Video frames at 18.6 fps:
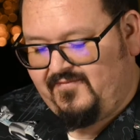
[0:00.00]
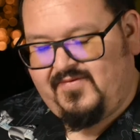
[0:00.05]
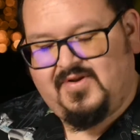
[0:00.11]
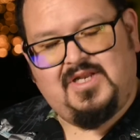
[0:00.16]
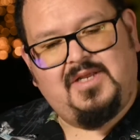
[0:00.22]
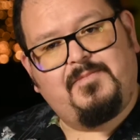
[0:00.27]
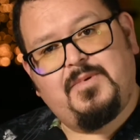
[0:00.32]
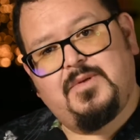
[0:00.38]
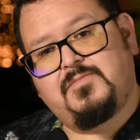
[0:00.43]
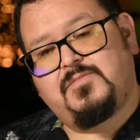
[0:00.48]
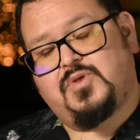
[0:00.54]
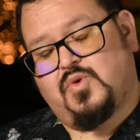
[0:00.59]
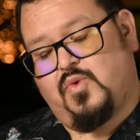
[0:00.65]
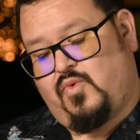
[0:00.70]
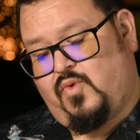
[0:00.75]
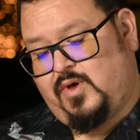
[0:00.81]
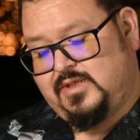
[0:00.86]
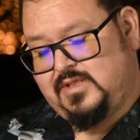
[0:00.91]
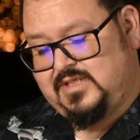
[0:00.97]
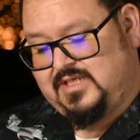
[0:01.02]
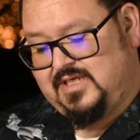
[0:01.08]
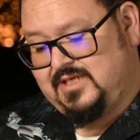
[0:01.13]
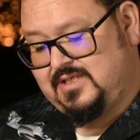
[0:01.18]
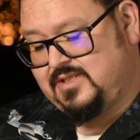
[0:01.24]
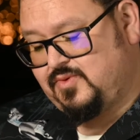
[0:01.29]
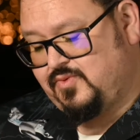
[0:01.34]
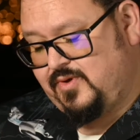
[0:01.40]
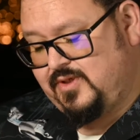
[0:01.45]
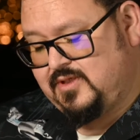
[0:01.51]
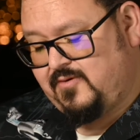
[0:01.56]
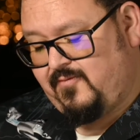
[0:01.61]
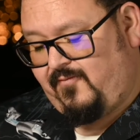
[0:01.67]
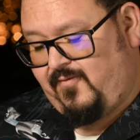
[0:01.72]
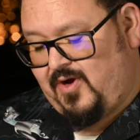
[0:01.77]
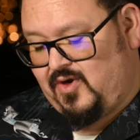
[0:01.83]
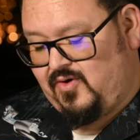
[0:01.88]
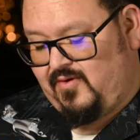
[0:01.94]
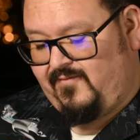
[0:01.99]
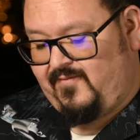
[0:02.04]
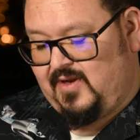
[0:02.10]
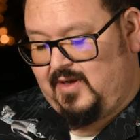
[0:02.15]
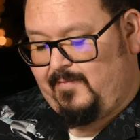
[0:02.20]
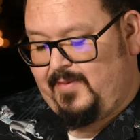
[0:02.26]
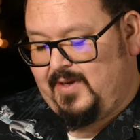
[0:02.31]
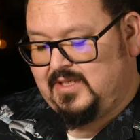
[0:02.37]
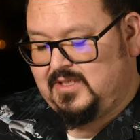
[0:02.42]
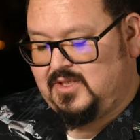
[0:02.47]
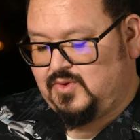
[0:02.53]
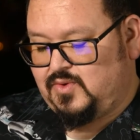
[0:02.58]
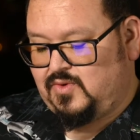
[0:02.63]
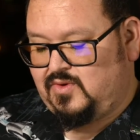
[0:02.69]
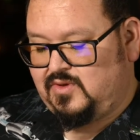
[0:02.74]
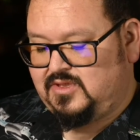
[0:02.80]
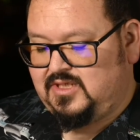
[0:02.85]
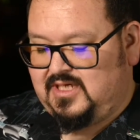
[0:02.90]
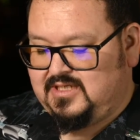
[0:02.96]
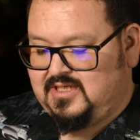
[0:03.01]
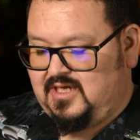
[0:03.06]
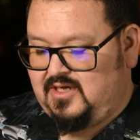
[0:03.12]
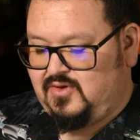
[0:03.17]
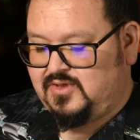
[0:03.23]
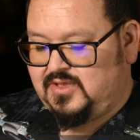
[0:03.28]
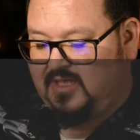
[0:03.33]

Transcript: Philippians one six reads the following. Filipenses uno seis de lo